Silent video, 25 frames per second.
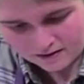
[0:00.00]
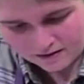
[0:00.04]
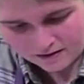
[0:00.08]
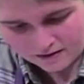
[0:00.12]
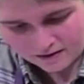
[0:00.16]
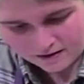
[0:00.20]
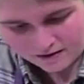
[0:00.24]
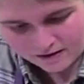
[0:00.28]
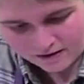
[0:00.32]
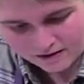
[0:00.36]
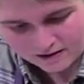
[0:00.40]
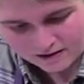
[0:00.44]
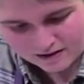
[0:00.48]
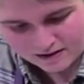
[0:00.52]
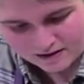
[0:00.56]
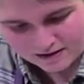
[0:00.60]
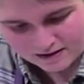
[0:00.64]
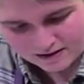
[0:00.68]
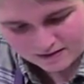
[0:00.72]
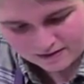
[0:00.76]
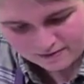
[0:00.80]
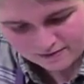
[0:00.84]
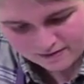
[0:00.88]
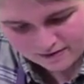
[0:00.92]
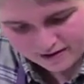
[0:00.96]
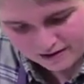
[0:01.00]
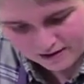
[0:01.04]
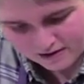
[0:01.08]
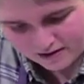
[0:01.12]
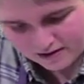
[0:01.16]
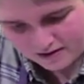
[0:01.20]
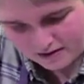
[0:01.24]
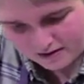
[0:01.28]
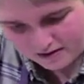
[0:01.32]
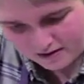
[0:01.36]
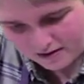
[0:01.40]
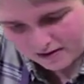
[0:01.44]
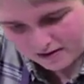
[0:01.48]
Okay, let's give that
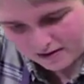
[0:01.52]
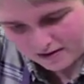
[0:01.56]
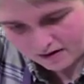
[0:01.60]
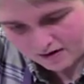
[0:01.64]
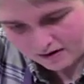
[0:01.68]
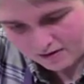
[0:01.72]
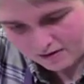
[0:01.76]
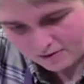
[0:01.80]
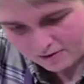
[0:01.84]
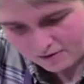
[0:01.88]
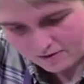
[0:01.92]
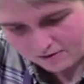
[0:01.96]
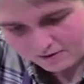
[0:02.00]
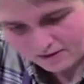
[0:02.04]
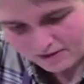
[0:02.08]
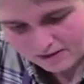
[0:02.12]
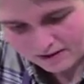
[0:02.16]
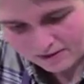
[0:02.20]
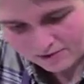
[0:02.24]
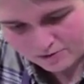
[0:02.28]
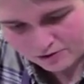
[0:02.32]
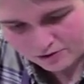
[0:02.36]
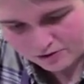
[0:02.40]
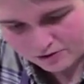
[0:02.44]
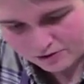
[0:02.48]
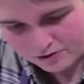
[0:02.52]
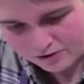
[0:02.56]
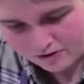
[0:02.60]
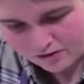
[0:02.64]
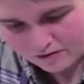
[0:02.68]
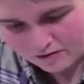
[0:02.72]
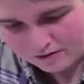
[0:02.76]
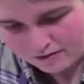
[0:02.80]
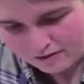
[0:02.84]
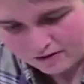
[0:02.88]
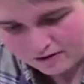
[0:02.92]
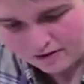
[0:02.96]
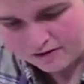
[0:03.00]
a little bit of time to cook
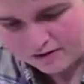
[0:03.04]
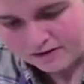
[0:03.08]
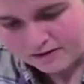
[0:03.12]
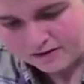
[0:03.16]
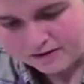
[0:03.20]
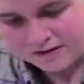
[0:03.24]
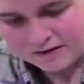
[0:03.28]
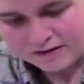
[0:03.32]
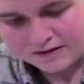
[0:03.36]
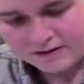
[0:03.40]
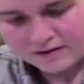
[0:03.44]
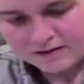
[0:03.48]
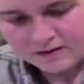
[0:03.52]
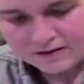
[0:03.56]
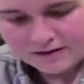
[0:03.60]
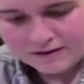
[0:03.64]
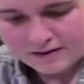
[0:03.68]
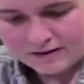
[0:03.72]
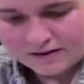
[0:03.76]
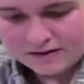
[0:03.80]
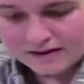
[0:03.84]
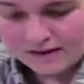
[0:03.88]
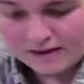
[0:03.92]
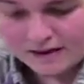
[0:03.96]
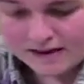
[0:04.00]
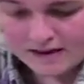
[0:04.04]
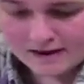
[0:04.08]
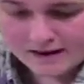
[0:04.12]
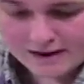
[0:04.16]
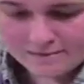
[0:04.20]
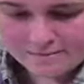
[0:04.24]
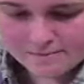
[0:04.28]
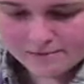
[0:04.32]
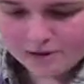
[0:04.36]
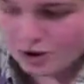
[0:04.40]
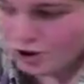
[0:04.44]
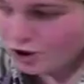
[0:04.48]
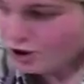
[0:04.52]
off. Let
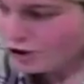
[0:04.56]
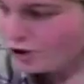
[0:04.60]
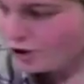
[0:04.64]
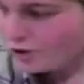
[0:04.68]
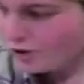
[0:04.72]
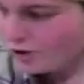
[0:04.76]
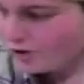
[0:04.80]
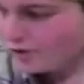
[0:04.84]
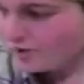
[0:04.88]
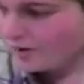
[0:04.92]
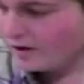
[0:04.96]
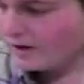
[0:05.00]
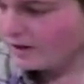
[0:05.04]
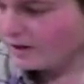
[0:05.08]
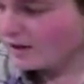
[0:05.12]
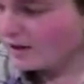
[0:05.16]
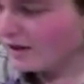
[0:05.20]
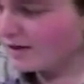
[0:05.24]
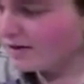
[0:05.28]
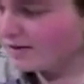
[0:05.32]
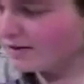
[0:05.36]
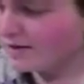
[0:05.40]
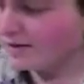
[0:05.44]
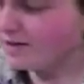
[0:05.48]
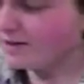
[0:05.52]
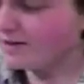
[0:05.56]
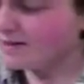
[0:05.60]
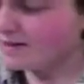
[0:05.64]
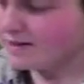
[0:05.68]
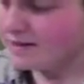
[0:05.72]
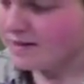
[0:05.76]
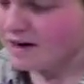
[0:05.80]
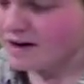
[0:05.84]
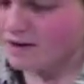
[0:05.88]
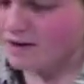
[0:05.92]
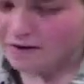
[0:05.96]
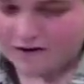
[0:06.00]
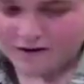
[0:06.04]
me show you another
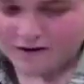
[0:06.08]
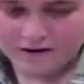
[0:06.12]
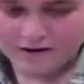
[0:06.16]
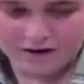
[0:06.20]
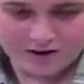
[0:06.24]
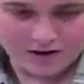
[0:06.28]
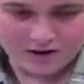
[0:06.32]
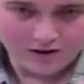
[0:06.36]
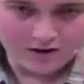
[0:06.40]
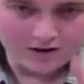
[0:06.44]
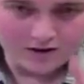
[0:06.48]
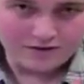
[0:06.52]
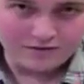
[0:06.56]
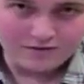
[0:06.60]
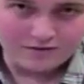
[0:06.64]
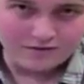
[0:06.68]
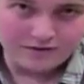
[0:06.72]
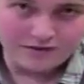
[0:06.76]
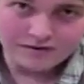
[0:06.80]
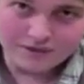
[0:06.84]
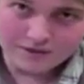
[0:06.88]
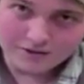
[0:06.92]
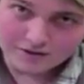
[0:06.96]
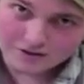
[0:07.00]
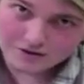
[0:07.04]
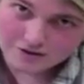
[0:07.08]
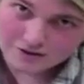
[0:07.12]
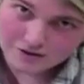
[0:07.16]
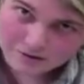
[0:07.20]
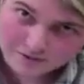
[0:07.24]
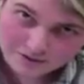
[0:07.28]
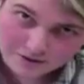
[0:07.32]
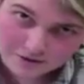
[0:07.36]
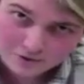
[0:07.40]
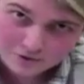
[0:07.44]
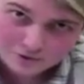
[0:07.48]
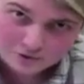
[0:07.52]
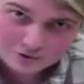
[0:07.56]
secret of the
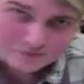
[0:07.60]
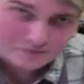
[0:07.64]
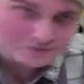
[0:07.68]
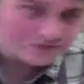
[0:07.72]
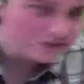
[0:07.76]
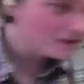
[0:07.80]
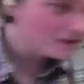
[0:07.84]
mushroom.